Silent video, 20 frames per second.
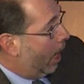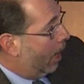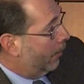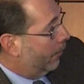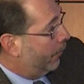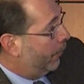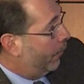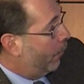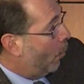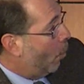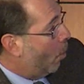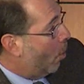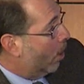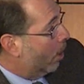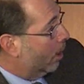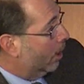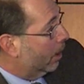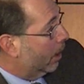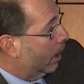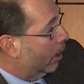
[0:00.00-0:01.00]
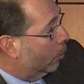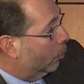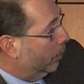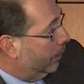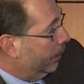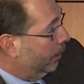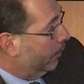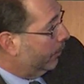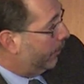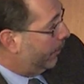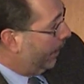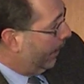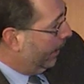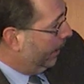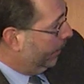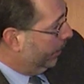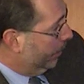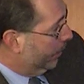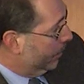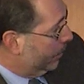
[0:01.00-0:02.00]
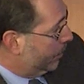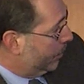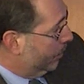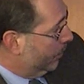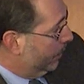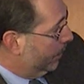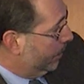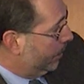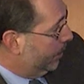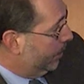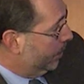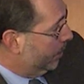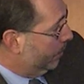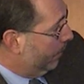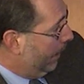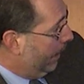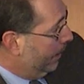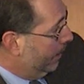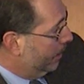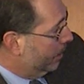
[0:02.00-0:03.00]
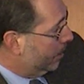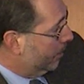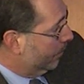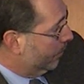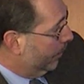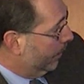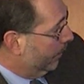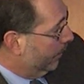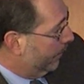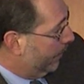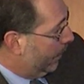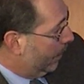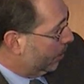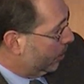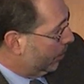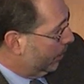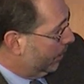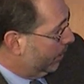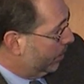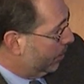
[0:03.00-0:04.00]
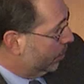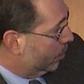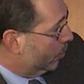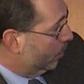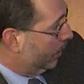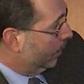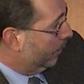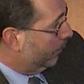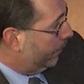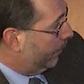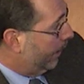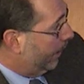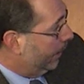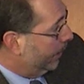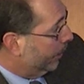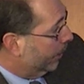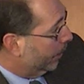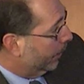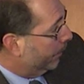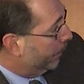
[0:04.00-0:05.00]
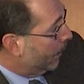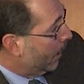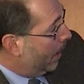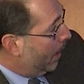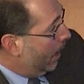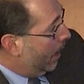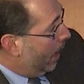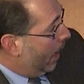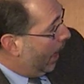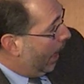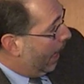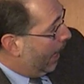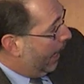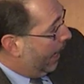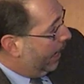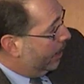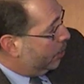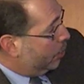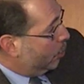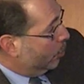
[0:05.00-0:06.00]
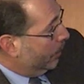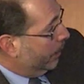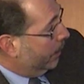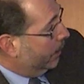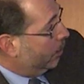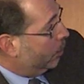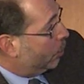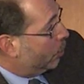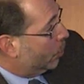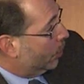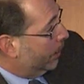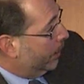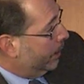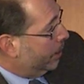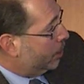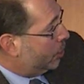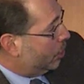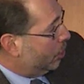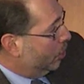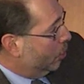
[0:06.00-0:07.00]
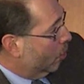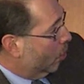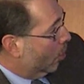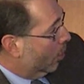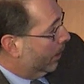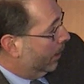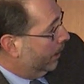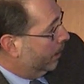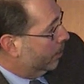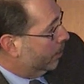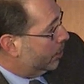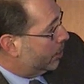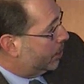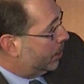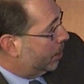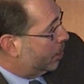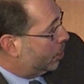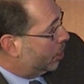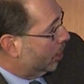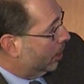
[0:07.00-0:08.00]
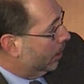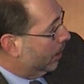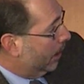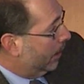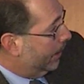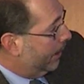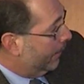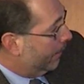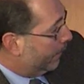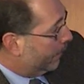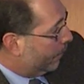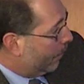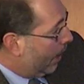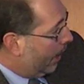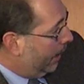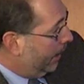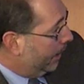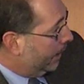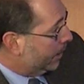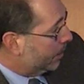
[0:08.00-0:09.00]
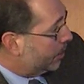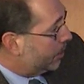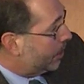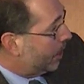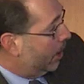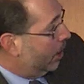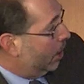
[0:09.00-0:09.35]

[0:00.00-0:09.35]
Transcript: for renal failure, so this is maintenance of renal function, this is renal failure, as you increase your interstitial nephritis,